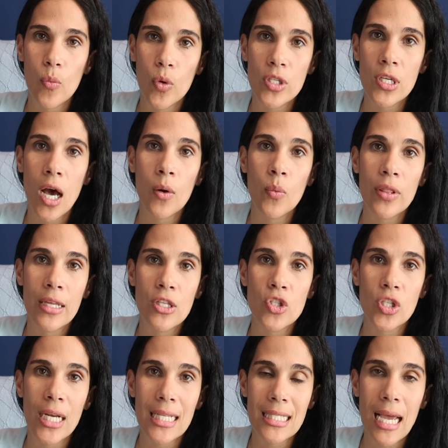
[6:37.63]
We're done with
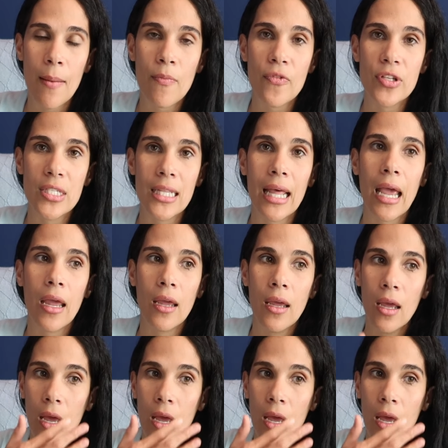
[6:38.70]
internet time for today.